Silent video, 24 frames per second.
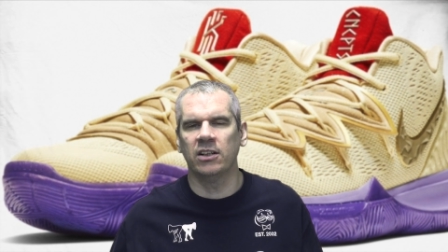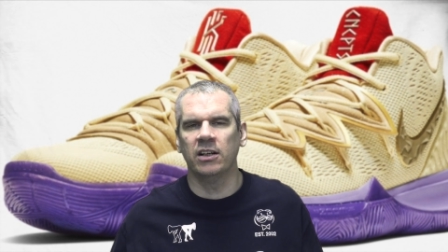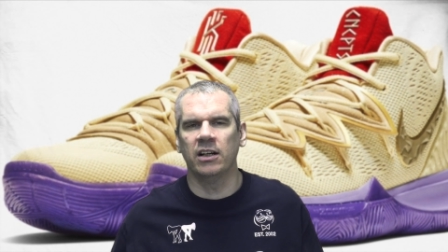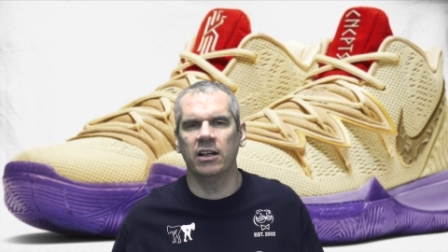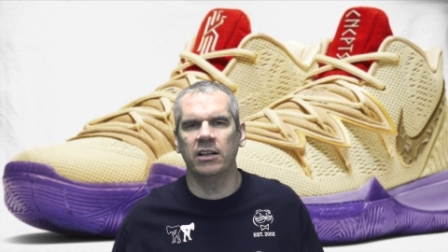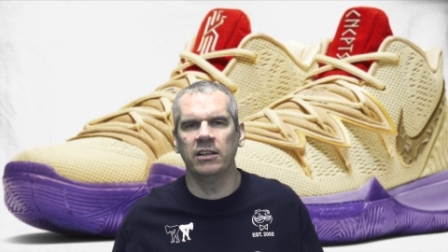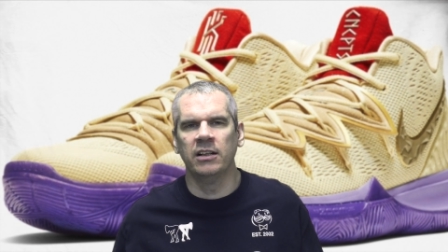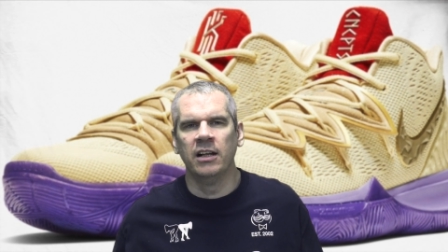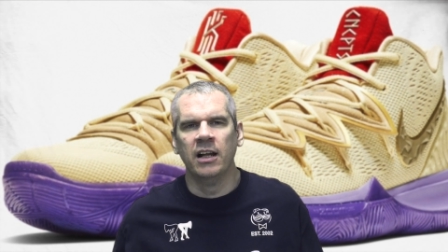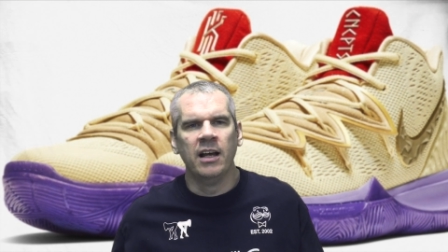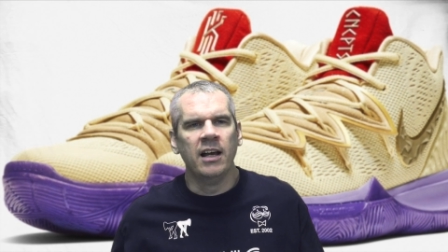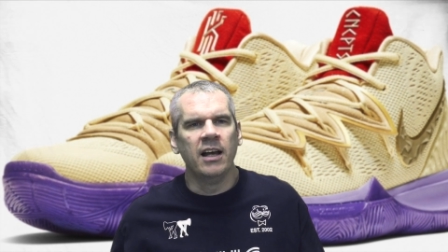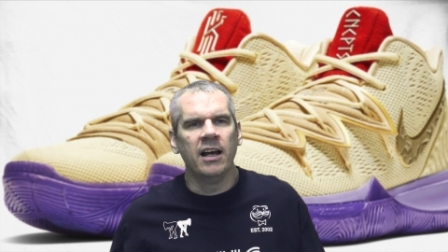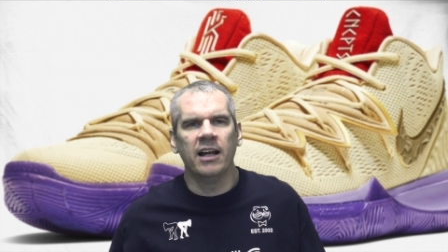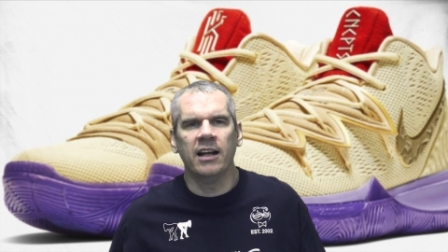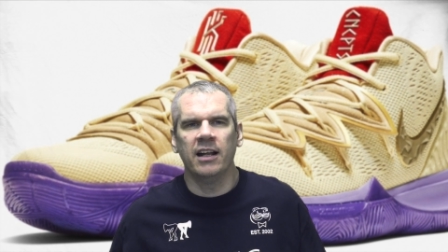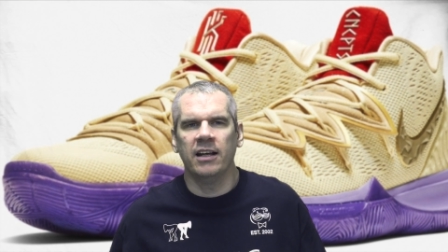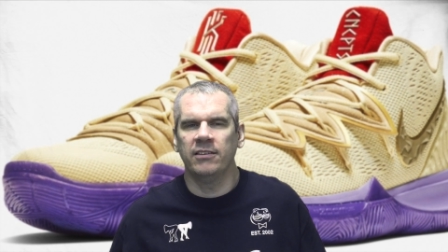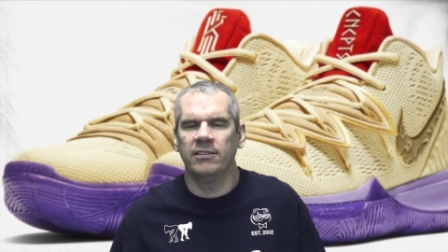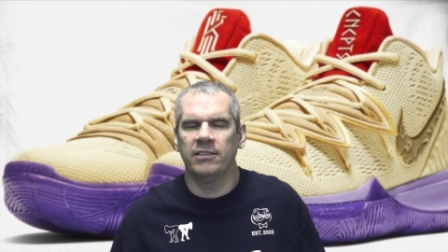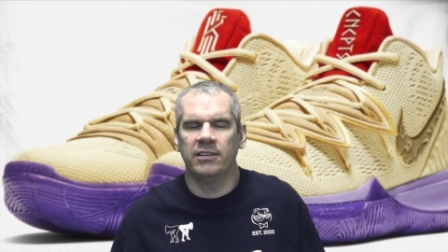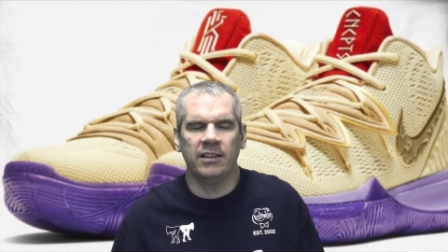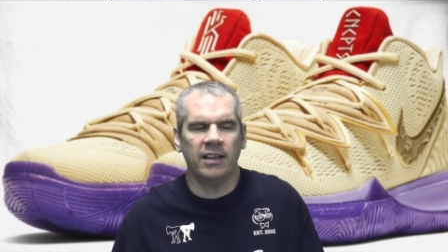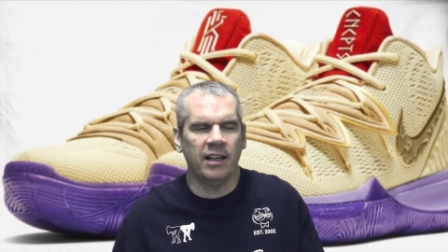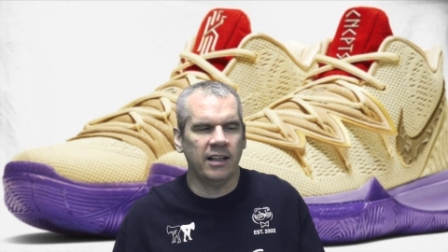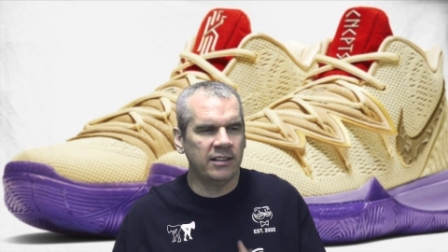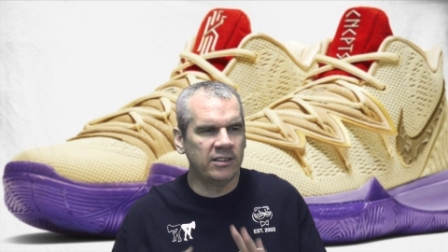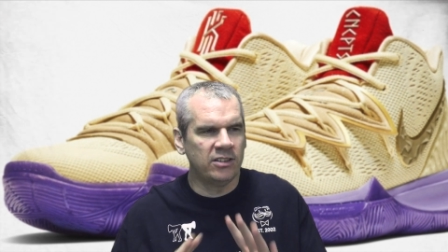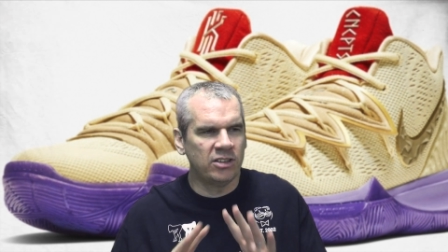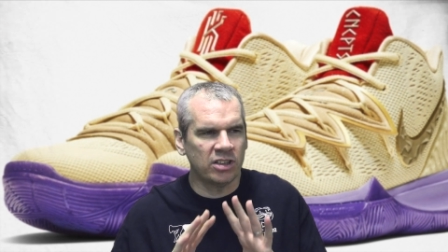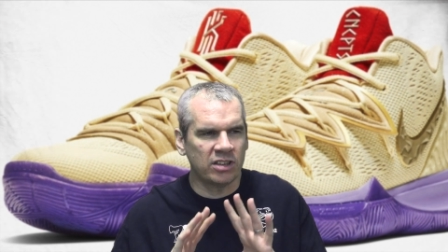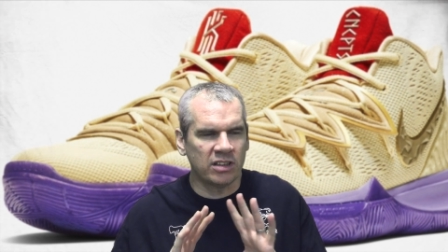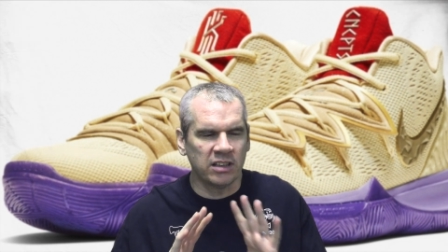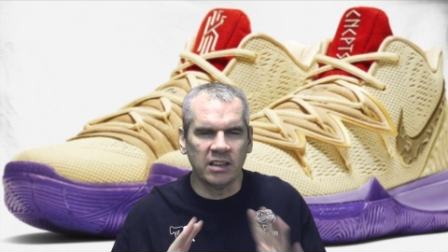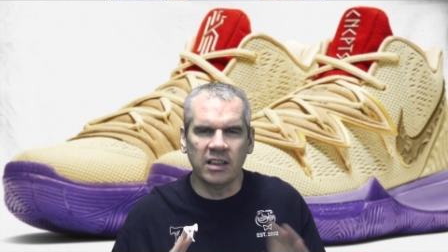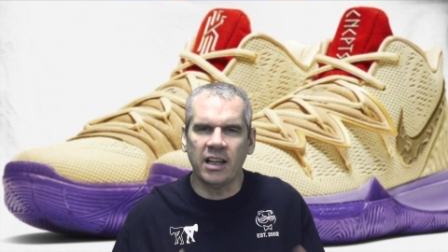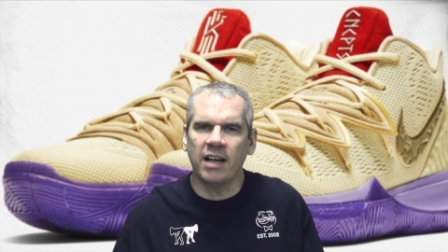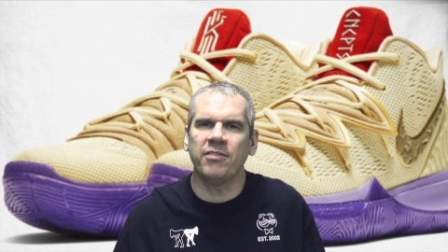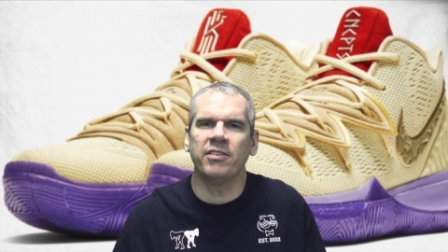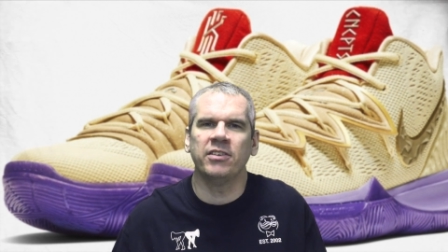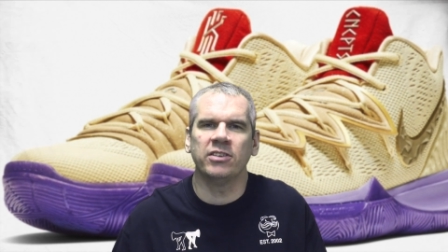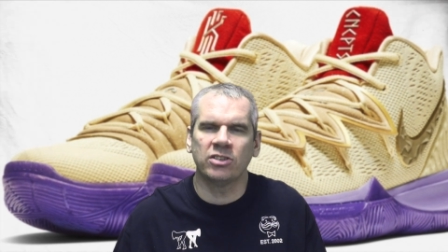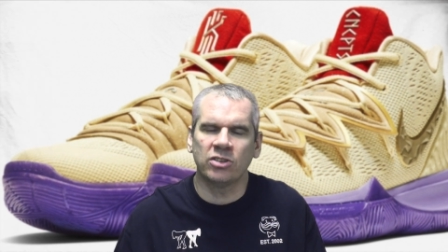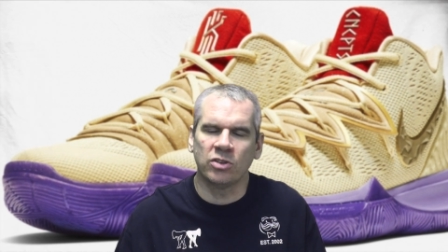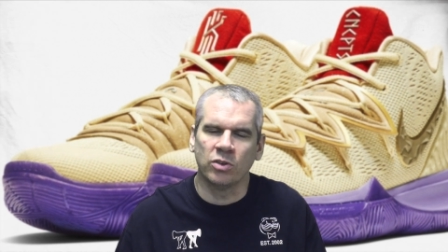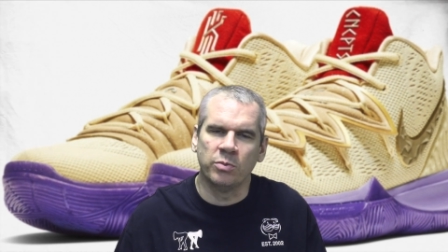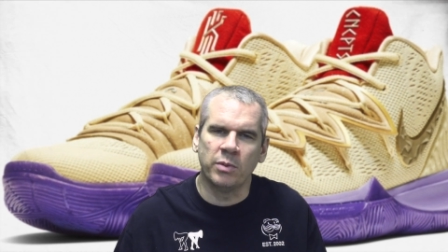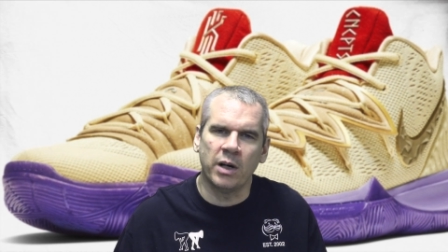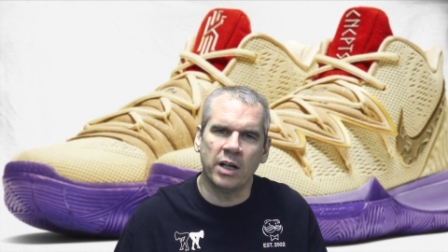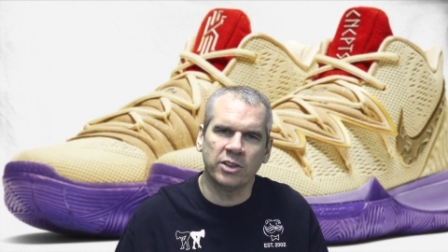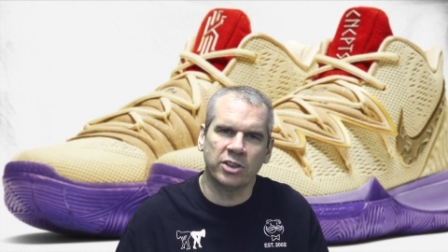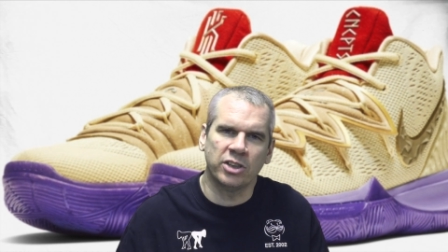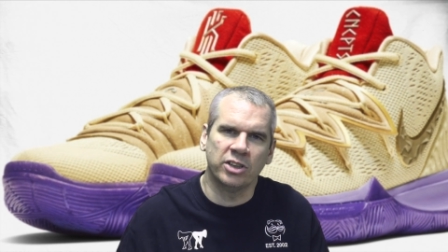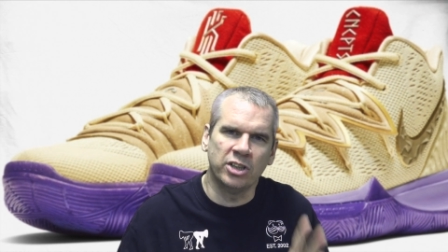and I and I, I just love it so much.